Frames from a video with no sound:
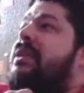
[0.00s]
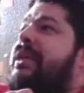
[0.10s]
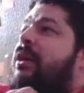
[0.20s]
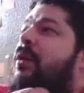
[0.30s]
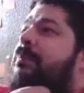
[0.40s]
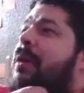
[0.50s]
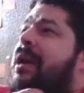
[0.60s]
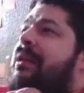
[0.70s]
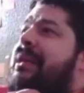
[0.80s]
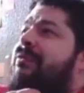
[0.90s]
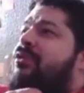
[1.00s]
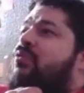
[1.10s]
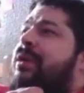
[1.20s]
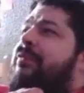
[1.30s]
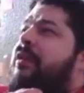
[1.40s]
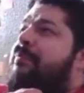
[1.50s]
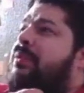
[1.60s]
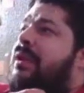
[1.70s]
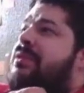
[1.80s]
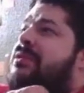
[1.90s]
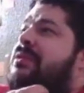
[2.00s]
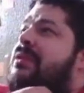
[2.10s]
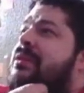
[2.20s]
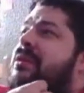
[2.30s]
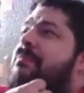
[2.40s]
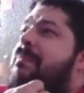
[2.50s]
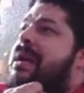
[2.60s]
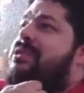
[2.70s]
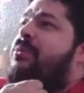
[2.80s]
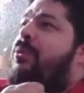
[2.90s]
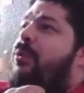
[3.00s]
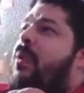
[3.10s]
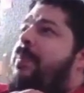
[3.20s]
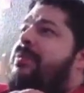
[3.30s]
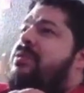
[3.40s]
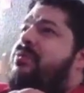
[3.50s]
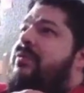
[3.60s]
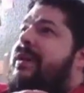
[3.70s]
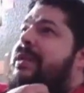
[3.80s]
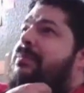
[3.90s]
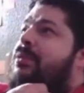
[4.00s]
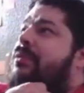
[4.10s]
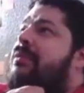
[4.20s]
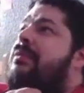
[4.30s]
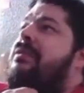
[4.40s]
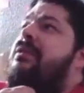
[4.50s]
you go. Pilot level 25 plus. Masterwork weapons are available.